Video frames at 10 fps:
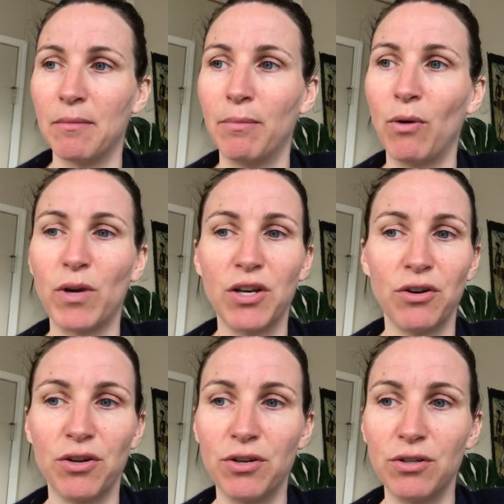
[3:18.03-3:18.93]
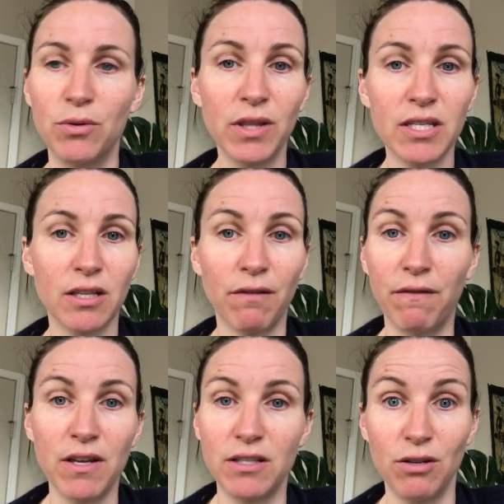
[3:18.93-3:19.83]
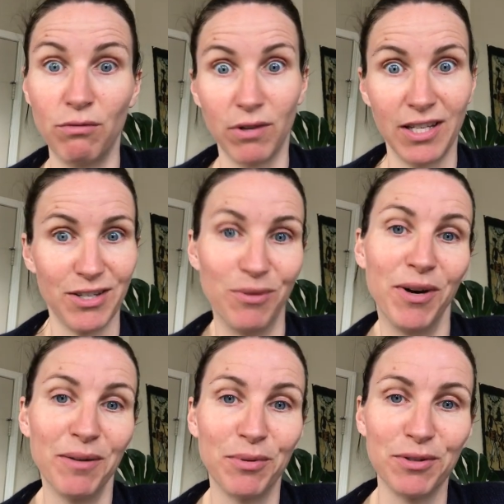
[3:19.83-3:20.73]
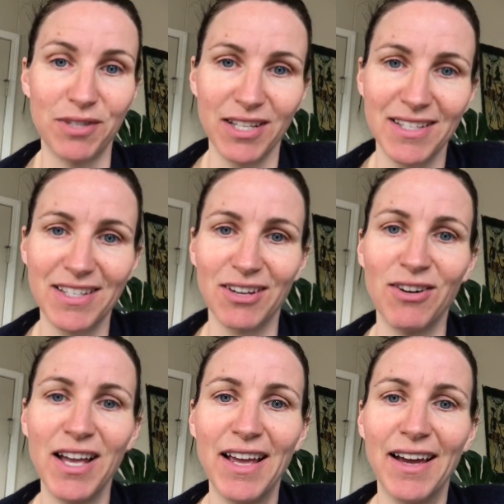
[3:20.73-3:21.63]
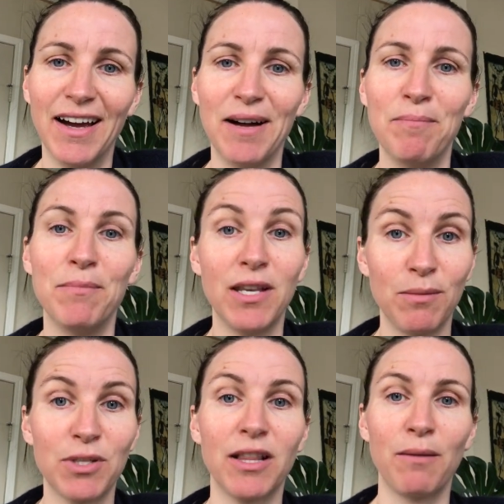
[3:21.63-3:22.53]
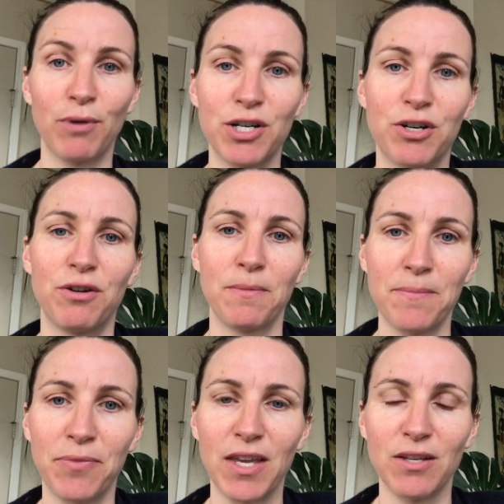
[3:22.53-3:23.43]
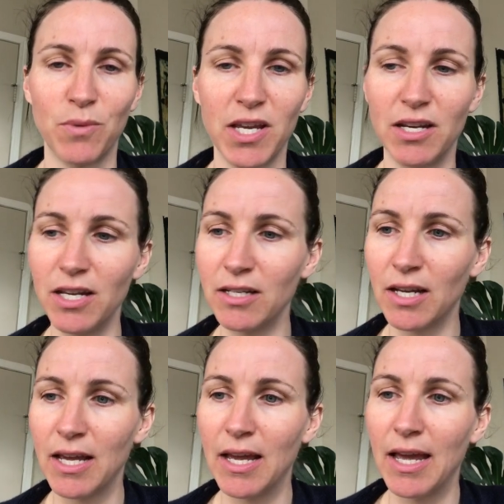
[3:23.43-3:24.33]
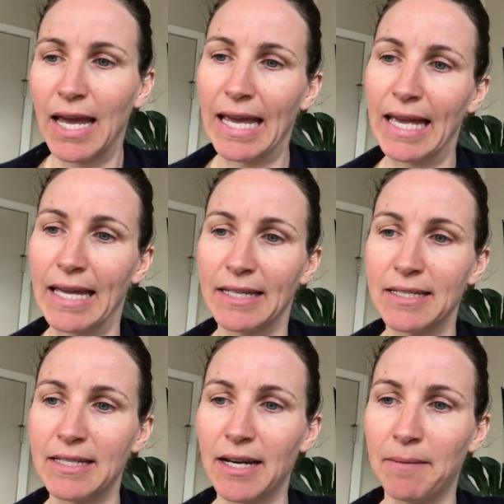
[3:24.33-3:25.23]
But when you're doing this on the face, you really don't want bruising. So medium to light pressure is what you need. And